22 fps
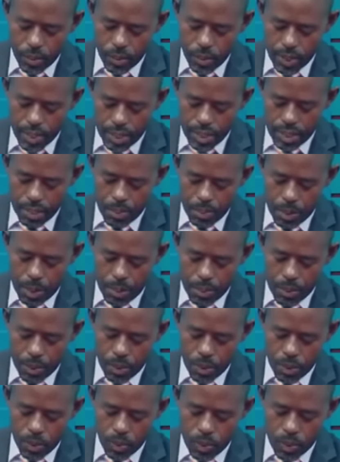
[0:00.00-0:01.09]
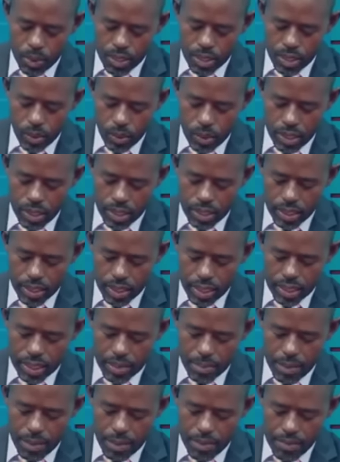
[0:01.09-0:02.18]
within the people, which the ruling
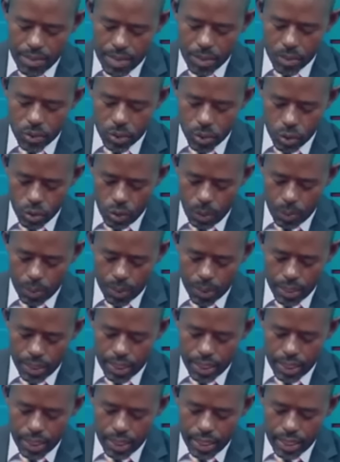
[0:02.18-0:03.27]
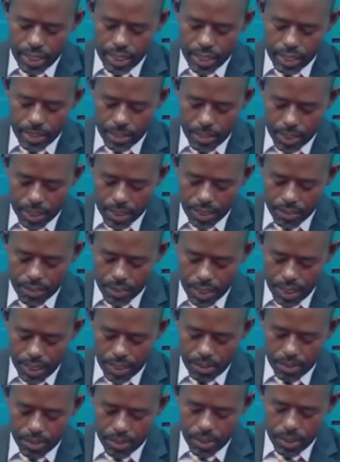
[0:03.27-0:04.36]
state may fail to stop. It is a matter of
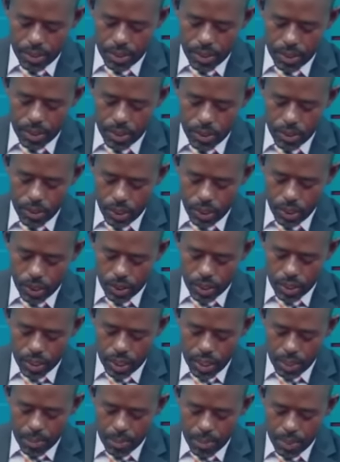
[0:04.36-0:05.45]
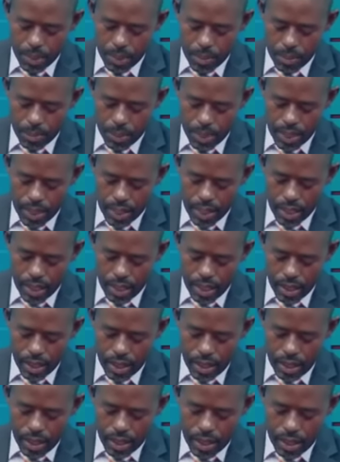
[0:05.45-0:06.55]
time. You cannot keep
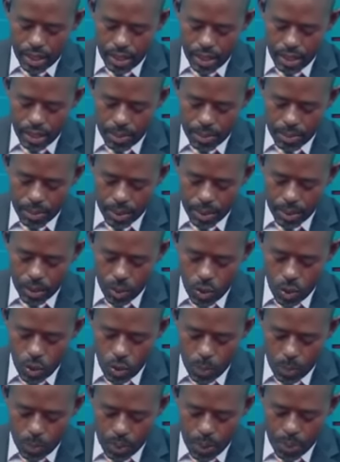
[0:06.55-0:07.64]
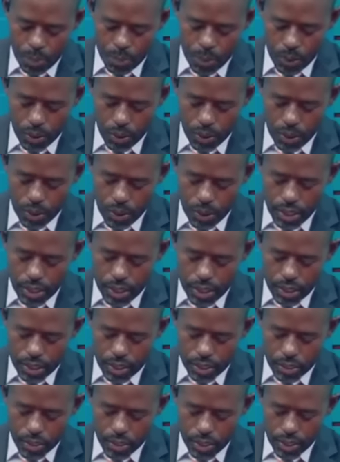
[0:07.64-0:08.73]
playing on people.
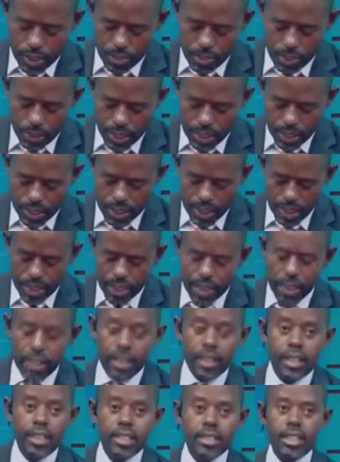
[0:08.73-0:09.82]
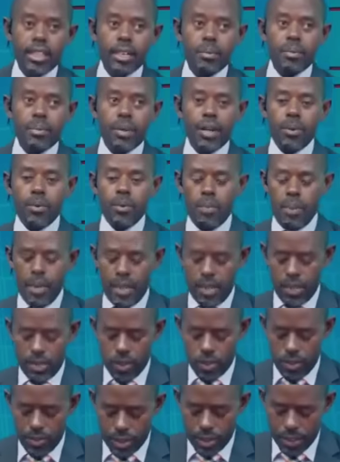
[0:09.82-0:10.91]
This is Ronald Mugisa. Let's take a break. We'll pick
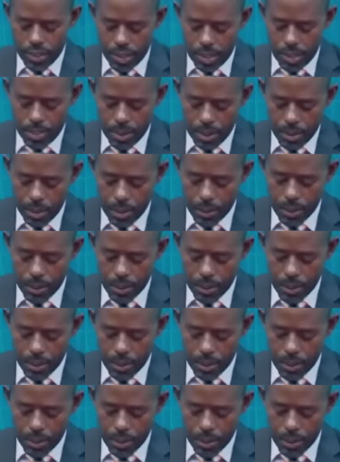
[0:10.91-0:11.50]
this conversation up in a